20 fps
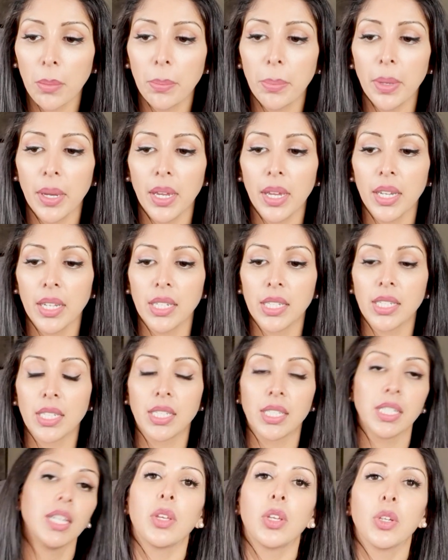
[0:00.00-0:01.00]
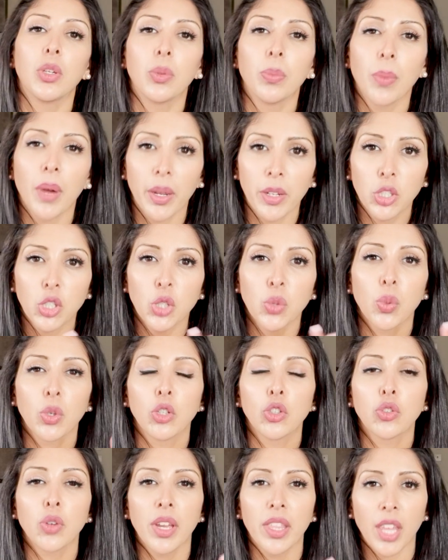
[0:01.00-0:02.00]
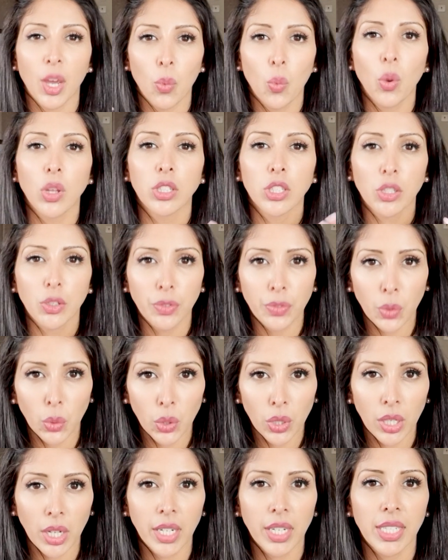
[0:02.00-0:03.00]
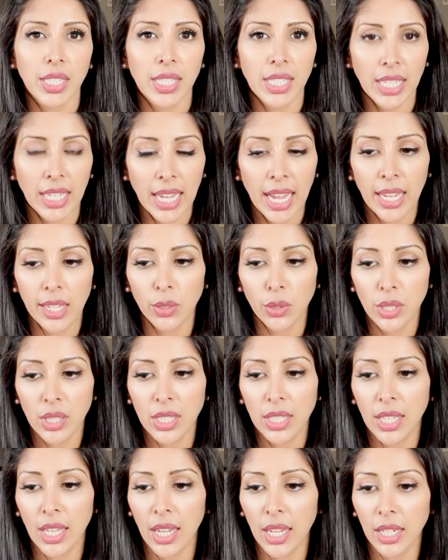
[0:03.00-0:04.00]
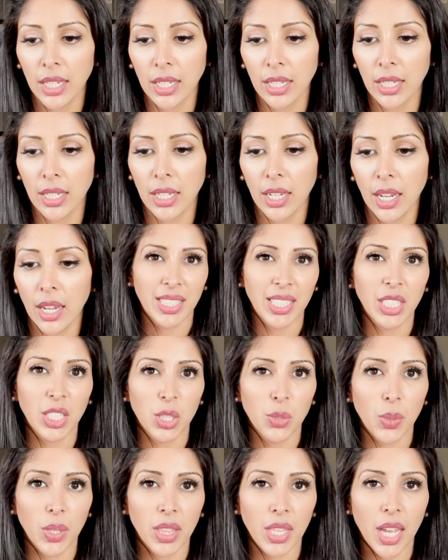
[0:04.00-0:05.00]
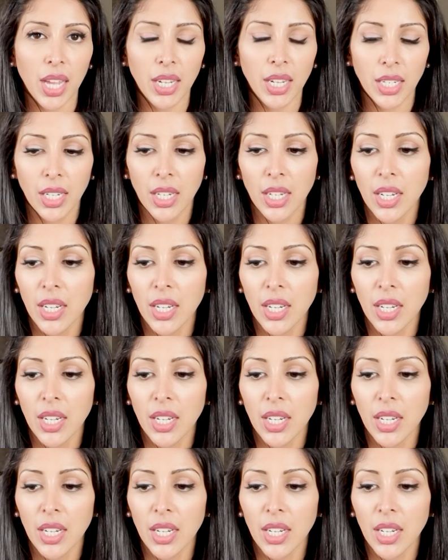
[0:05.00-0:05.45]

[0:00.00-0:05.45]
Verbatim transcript: but you might just want to try that once a fortnight and see how your skin deals with that.